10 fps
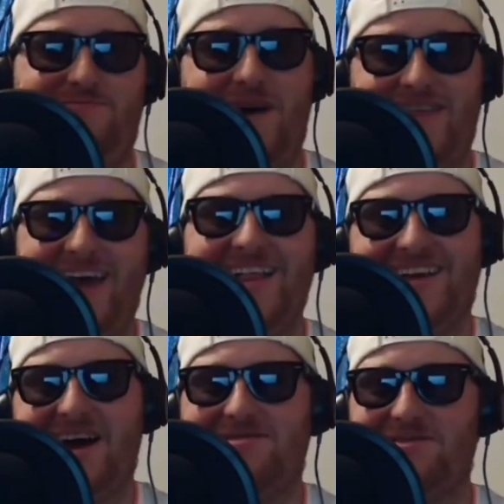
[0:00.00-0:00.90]
by the
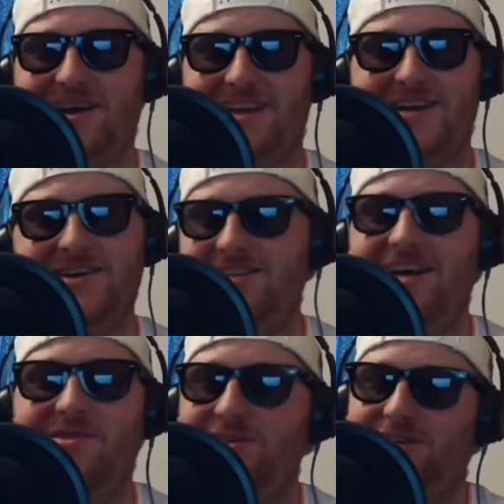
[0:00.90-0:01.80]
helicopter right there. You can
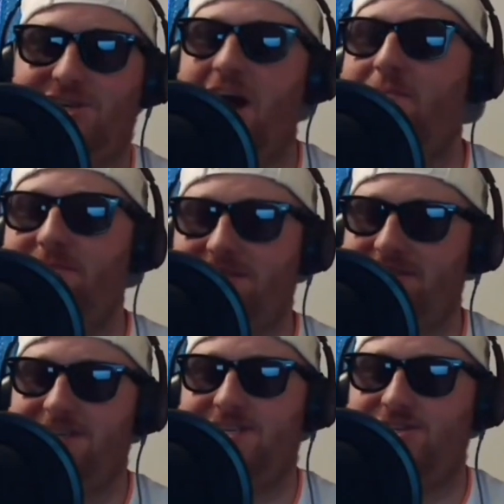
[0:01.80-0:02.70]
tell it was a chopper
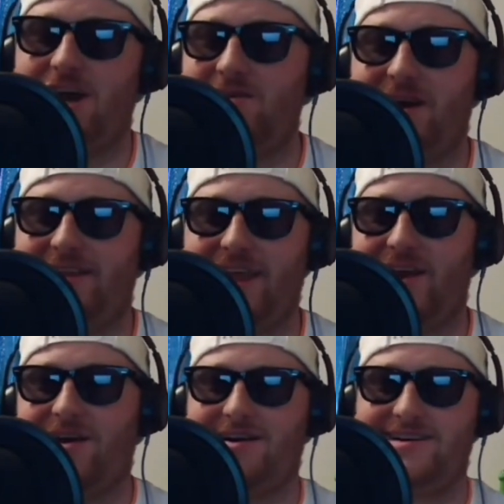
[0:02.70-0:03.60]
shot right
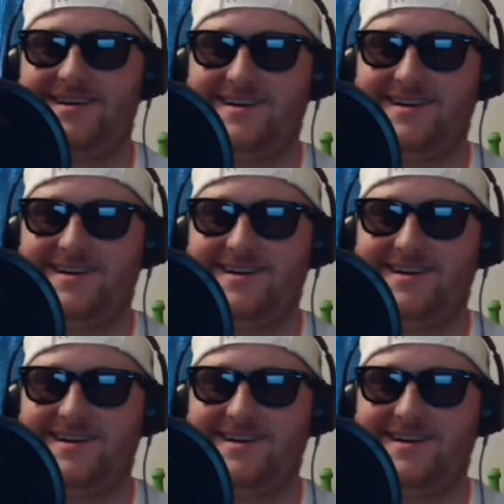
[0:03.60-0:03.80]
there.